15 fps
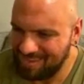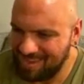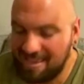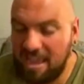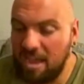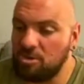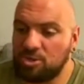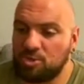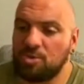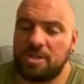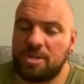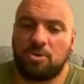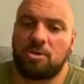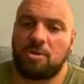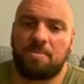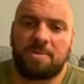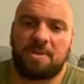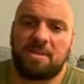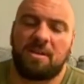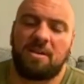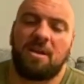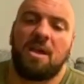yeah, it was really cool to be
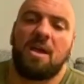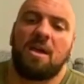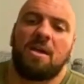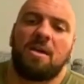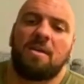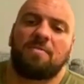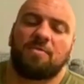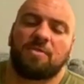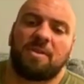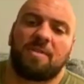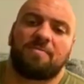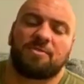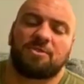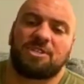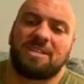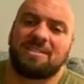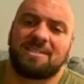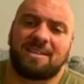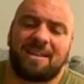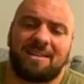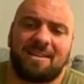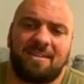there for the first
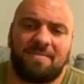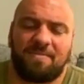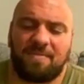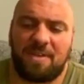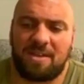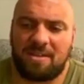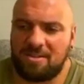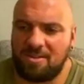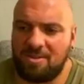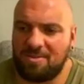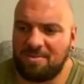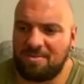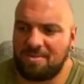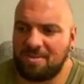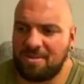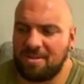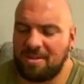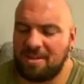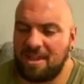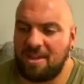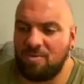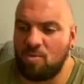season,
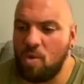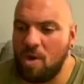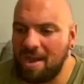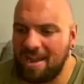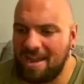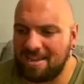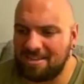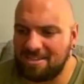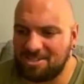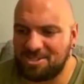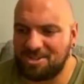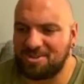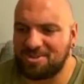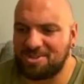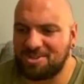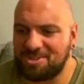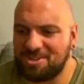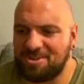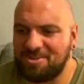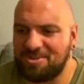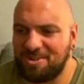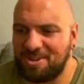and why
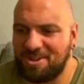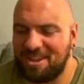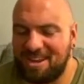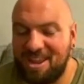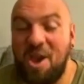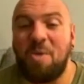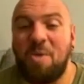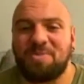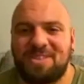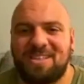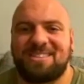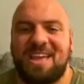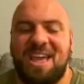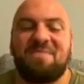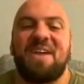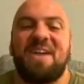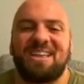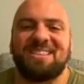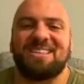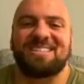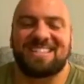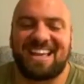it helped that they made
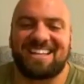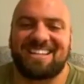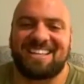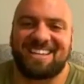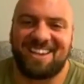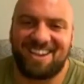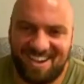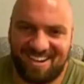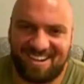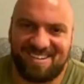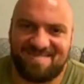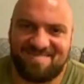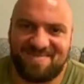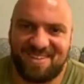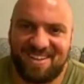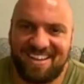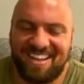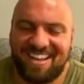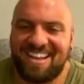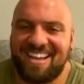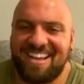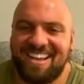the Stanley Cup.
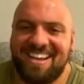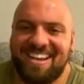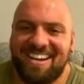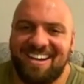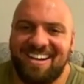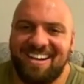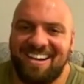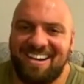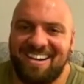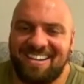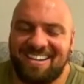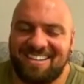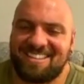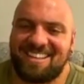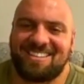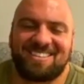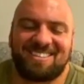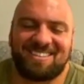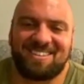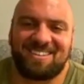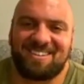That's